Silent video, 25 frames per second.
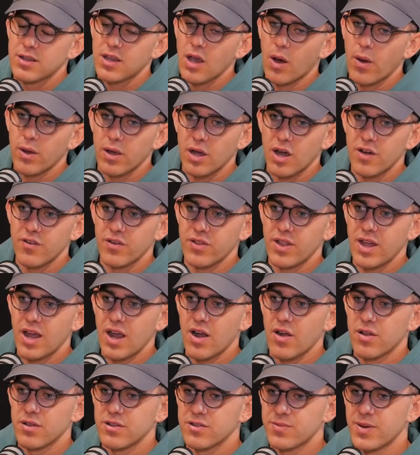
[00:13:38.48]
going over
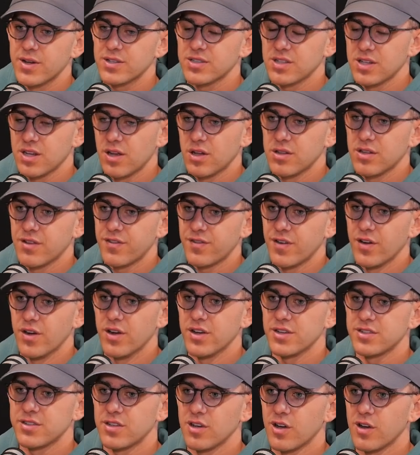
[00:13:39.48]
there, and especially on the
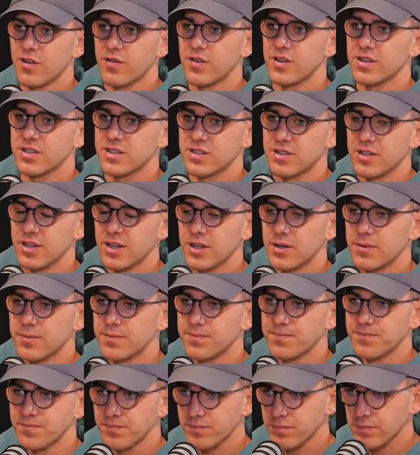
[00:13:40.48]
first surface, that
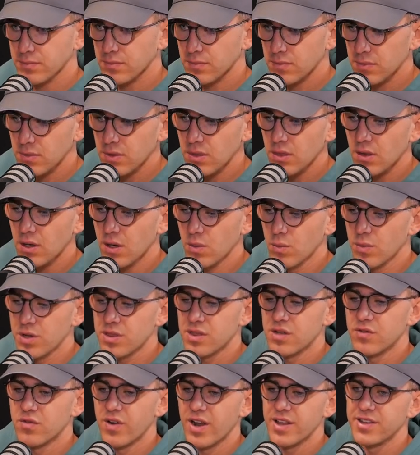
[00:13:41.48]

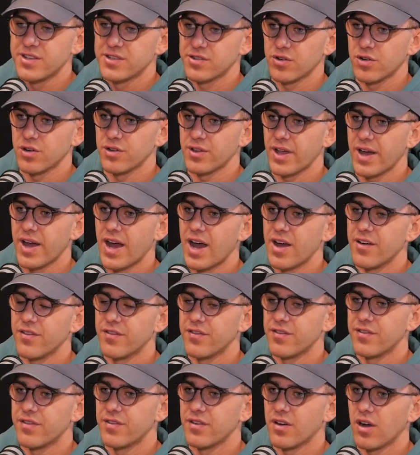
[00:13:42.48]
with the red soil they
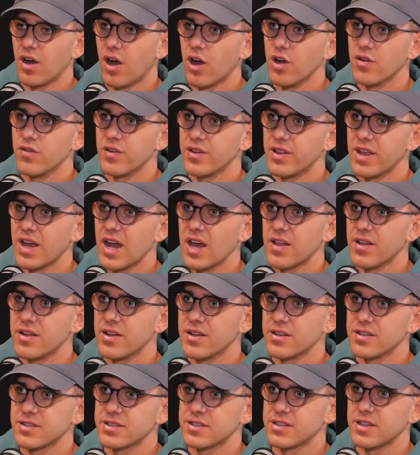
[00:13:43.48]
have over there,
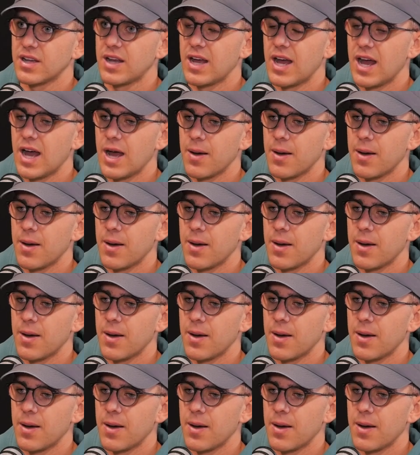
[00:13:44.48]
that's